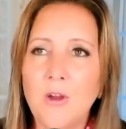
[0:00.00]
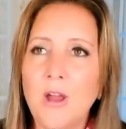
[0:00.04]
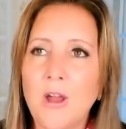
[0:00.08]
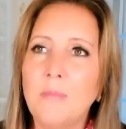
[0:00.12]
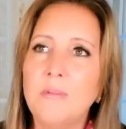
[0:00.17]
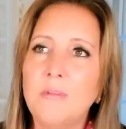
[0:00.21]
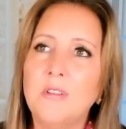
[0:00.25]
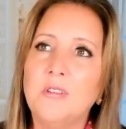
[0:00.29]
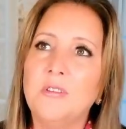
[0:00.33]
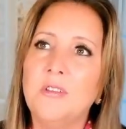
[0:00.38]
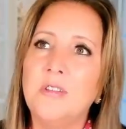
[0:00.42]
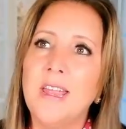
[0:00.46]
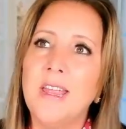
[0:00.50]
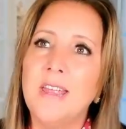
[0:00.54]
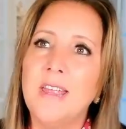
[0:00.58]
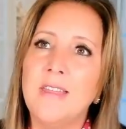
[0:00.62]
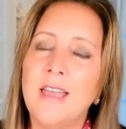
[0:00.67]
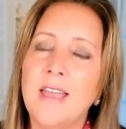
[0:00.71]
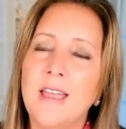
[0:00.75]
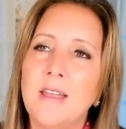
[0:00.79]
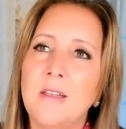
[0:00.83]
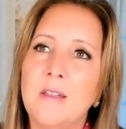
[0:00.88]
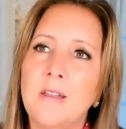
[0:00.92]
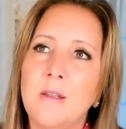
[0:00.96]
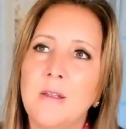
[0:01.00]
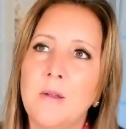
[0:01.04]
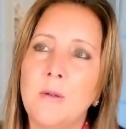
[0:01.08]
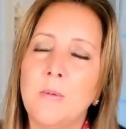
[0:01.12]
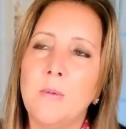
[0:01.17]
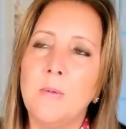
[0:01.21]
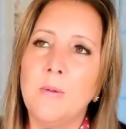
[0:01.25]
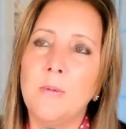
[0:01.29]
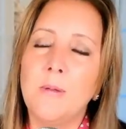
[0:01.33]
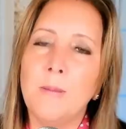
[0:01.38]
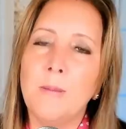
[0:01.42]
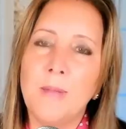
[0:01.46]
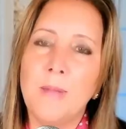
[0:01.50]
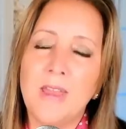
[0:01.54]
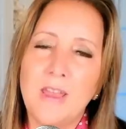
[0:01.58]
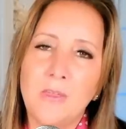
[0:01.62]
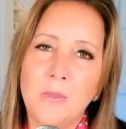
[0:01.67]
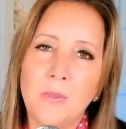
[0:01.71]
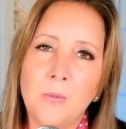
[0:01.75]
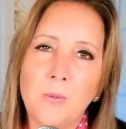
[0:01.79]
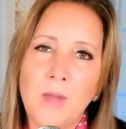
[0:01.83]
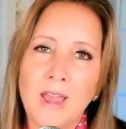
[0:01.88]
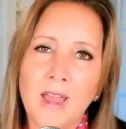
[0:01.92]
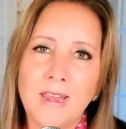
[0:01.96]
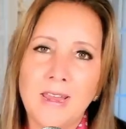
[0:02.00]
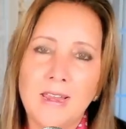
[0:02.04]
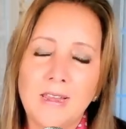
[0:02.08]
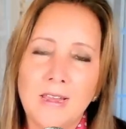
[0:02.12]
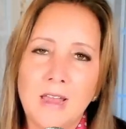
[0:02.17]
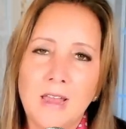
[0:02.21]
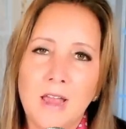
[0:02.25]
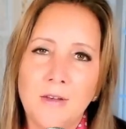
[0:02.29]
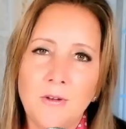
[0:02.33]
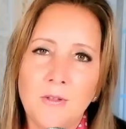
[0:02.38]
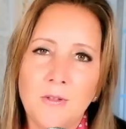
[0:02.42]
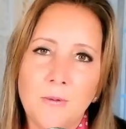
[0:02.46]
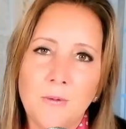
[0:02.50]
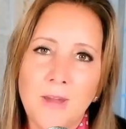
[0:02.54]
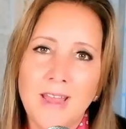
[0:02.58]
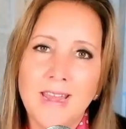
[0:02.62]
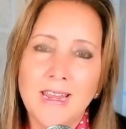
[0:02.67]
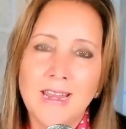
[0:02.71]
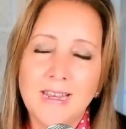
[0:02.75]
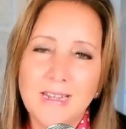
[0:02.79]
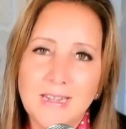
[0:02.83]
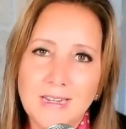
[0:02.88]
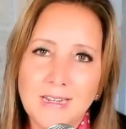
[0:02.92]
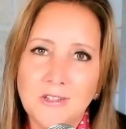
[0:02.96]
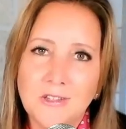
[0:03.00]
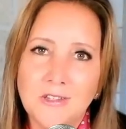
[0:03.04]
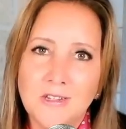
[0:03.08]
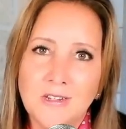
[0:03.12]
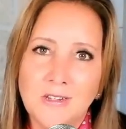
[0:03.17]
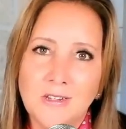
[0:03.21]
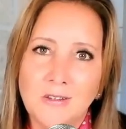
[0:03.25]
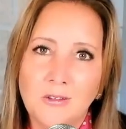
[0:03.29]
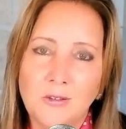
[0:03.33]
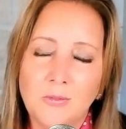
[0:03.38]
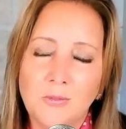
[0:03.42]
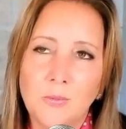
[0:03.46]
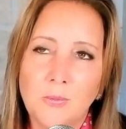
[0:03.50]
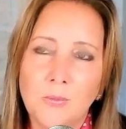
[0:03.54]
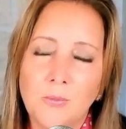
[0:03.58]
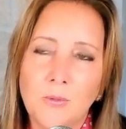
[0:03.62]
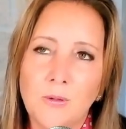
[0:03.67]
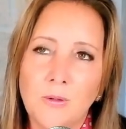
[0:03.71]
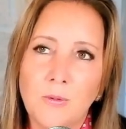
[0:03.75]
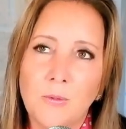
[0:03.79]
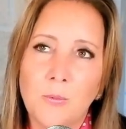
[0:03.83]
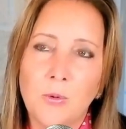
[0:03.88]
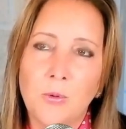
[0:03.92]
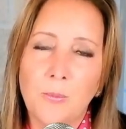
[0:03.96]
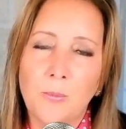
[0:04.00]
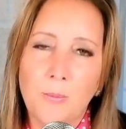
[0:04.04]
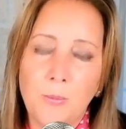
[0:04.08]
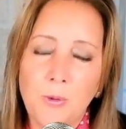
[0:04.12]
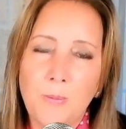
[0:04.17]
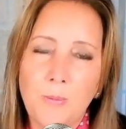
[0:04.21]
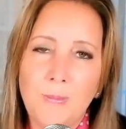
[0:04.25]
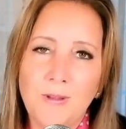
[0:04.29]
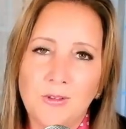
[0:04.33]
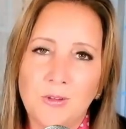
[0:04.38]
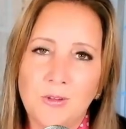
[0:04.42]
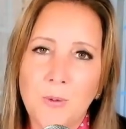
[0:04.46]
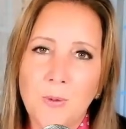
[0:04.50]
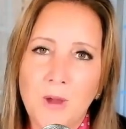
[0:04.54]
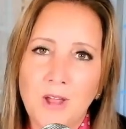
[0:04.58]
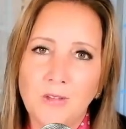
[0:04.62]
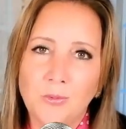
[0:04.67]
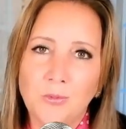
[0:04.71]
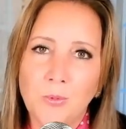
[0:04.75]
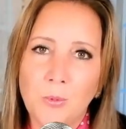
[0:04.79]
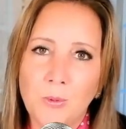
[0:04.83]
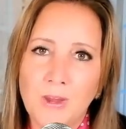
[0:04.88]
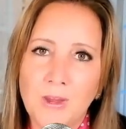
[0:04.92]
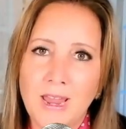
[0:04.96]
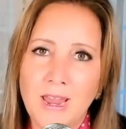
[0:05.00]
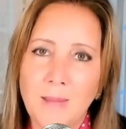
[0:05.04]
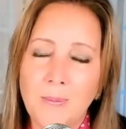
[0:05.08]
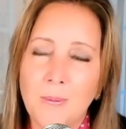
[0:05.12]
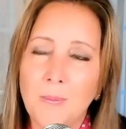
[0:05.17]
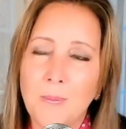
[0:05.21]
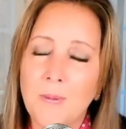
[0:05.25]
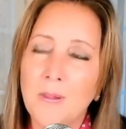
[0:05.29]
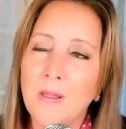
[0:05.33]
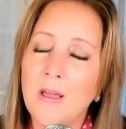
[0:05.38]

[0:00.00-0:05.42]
I'm just saying that under the right conditions, we'd be surprised what we're capable